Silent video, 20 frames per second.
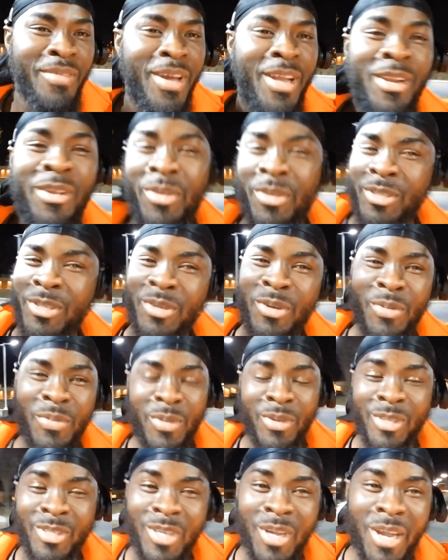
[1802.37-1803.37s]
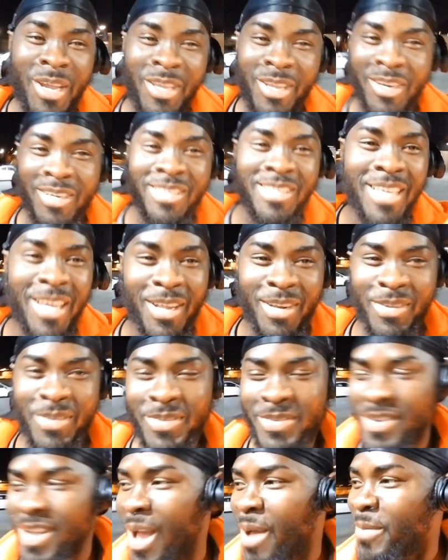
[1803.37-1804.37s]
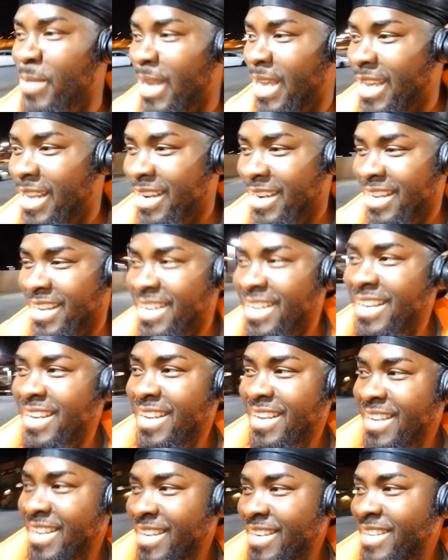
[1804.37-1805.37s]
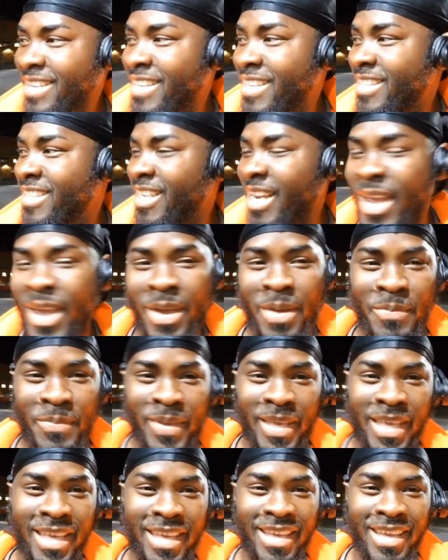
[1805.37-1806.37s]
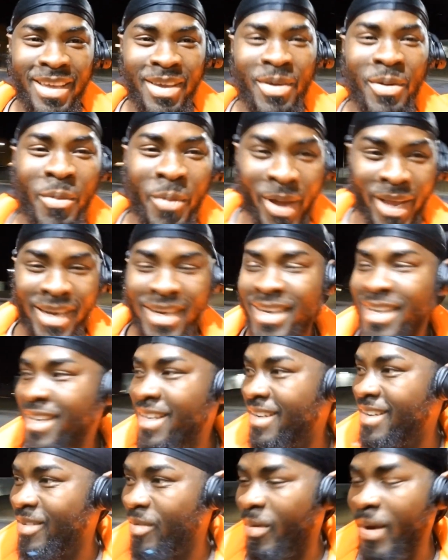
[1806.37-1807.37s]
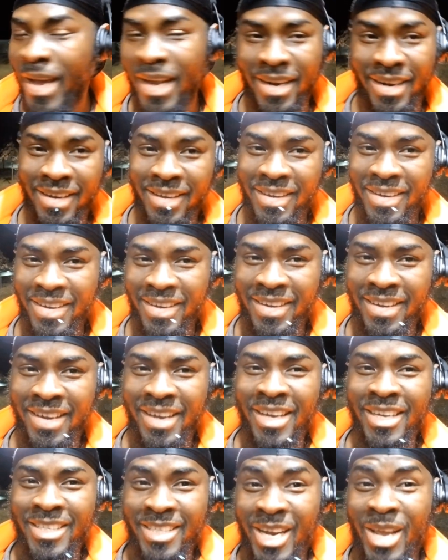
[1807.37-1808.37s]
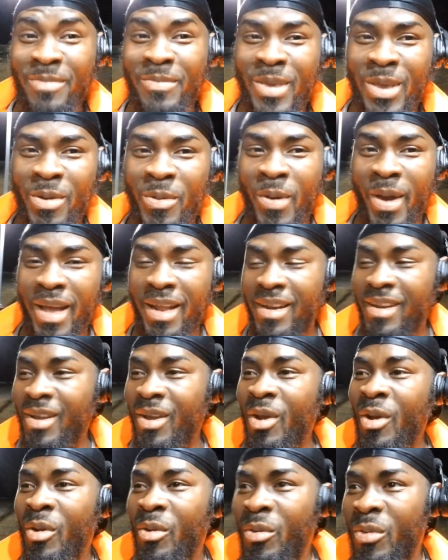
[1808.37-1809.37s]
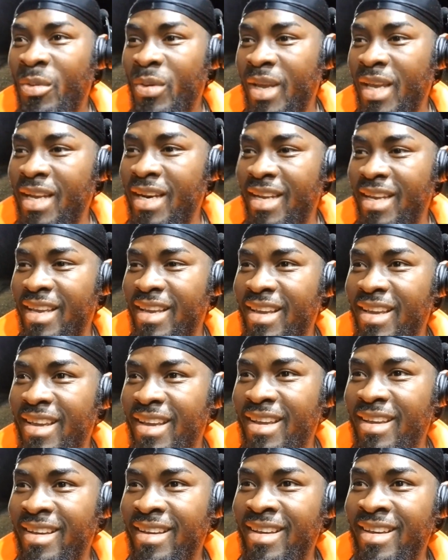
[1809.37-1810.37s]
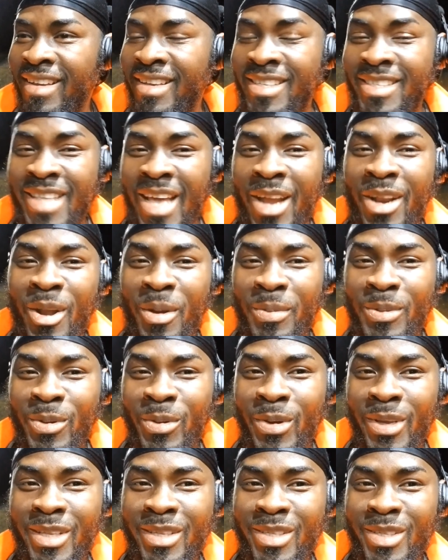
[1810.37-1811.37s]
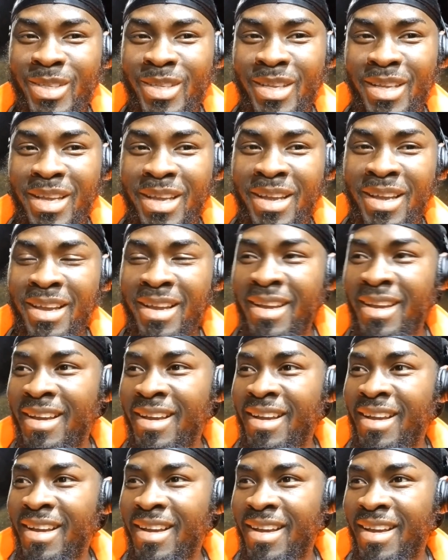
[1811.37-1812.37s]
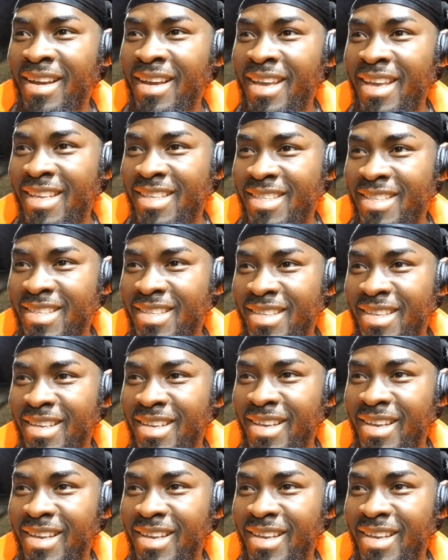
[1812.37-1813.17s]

Well, YouTube, you saw it yourself. I mean, the J B Welded, well, J B Weld really stand up to its, its,